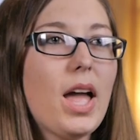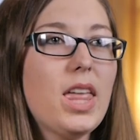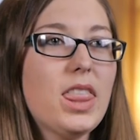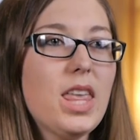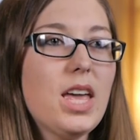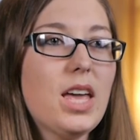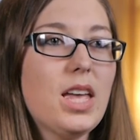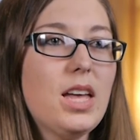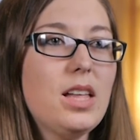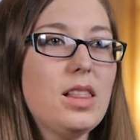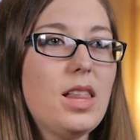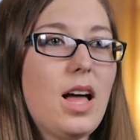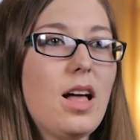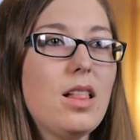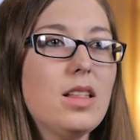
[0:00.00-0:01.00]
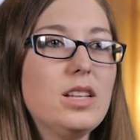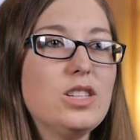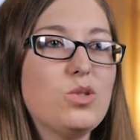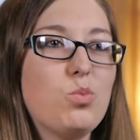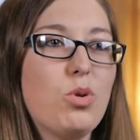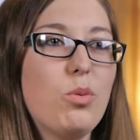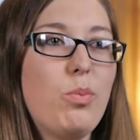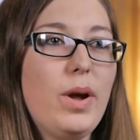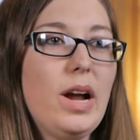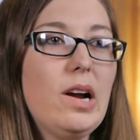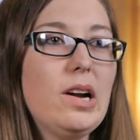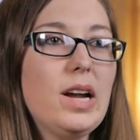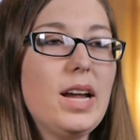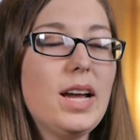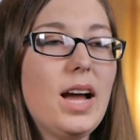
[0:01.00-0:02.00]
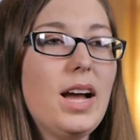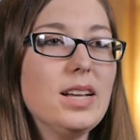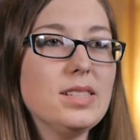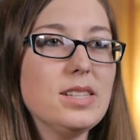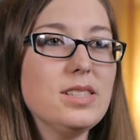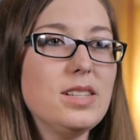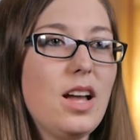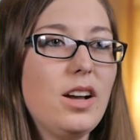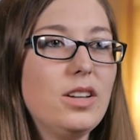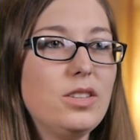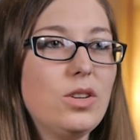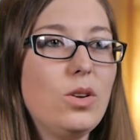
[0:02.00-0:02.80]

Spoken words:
I think Hillel is preparing us as young